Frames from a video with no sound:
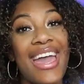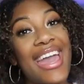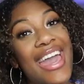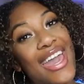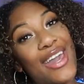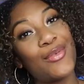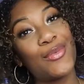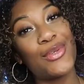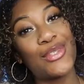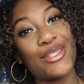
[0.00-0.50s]

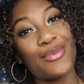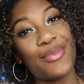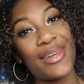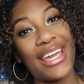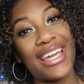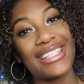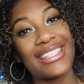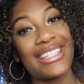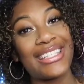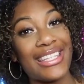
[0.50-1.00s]
Hey boys and
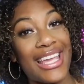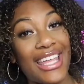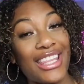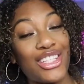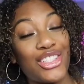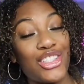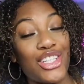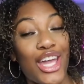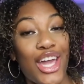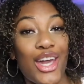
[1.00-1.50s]
baes, it's
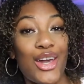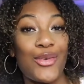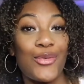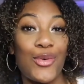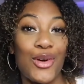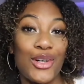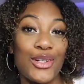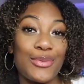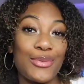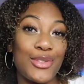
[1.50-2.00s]
Ayla J.
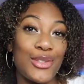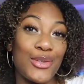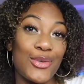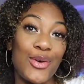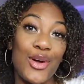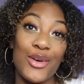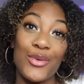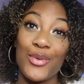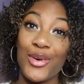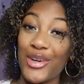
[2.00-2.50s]
Welcome
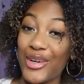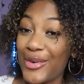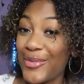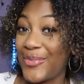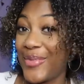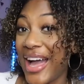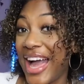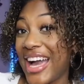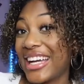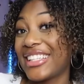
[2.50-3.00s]
to or welcome
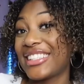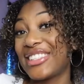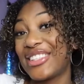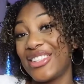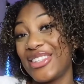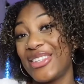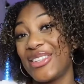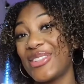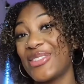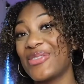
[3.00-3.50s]
back
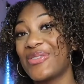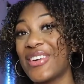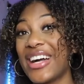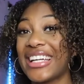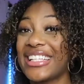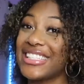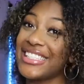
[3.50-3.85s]
to my